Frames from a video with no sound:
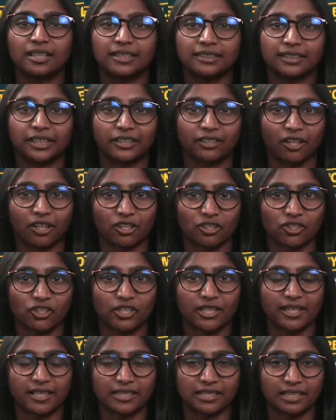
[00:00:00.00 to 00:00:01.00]

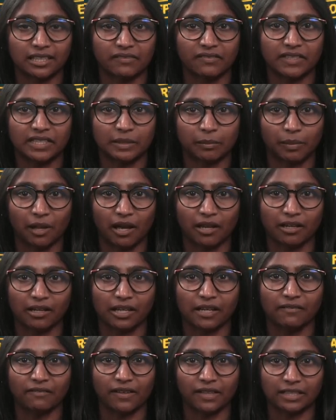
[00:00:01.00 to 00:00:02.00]
Technology and service supplier
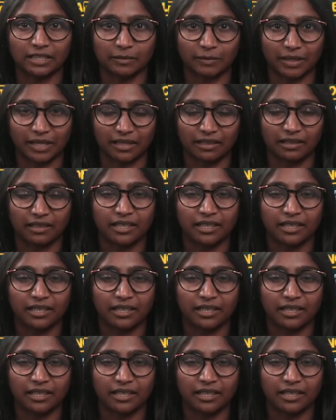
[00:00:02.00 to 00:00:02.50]
FLSmidth